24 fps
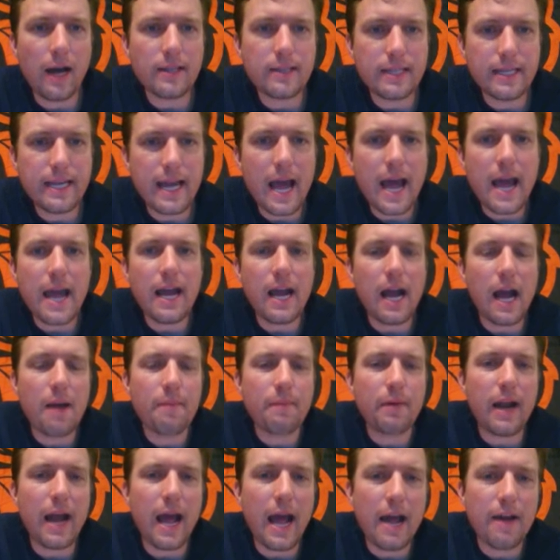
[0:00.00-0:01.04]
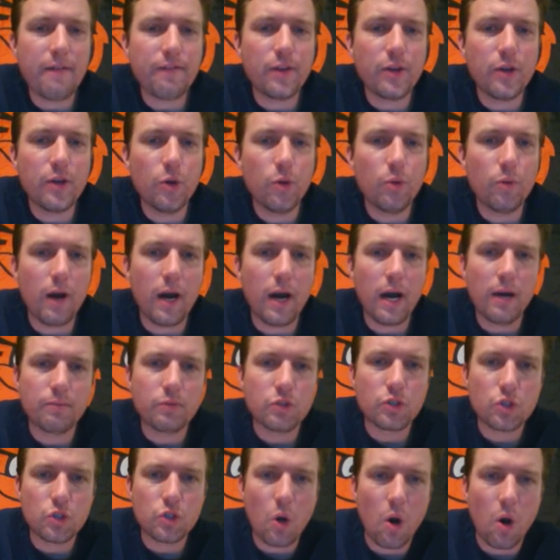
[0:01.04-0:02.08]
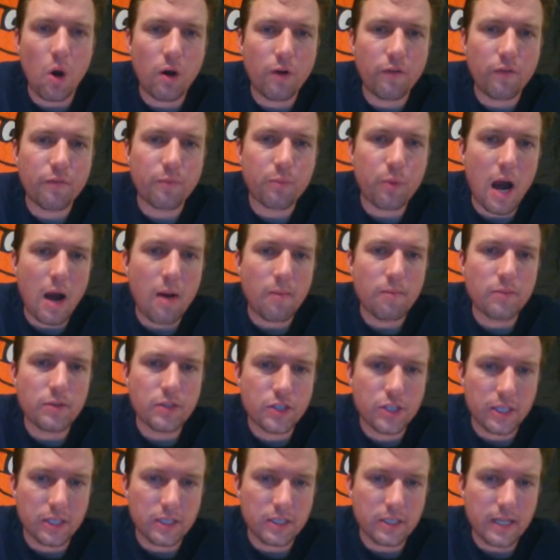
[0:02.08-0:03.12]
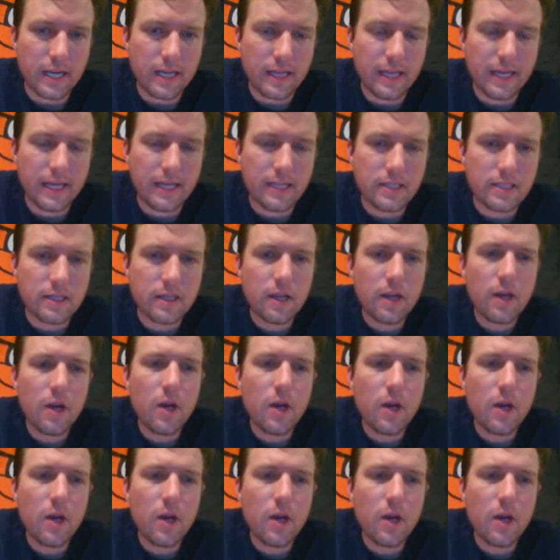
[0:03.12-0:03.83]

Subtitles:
Today, I'm going to have you solve problems just like this,